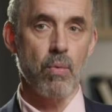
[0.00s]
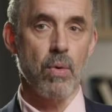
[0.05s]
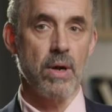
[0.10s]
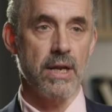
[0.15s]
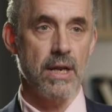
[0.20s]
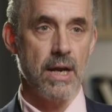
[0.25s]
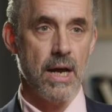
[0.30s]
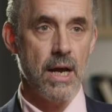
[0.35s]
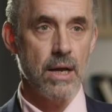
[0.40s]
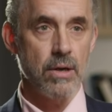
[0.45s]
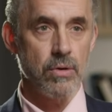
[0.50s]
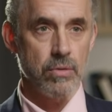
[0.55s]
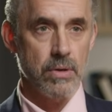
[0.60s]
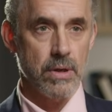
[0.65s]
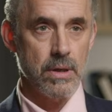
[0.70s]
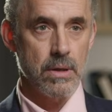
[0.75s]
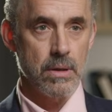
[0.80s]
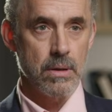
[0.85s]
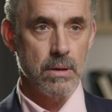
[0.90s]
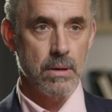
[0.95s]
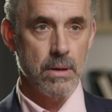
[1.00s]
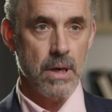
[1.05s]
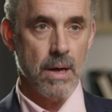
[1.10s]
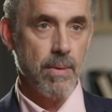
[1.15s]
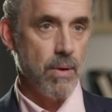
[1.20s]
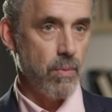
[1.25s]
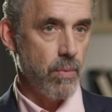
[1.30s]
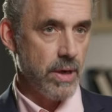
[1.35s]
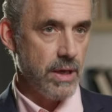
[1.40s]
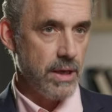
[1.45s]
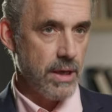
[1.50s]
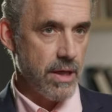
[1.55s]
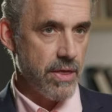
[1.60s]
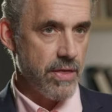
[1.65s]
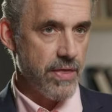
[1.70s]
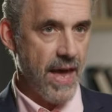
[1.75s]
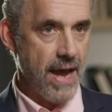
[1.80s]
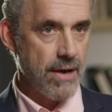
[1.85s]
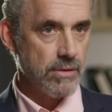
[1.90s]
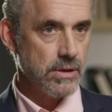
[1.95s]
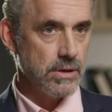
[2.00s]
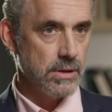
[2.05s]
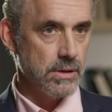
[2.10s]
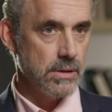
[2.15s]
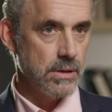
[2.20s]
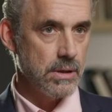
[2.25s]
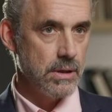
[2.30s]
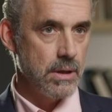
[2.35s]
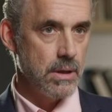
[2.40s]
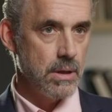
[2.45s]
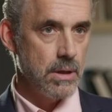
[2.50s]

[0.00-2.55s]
1 in 100? How about 1 in 1,000?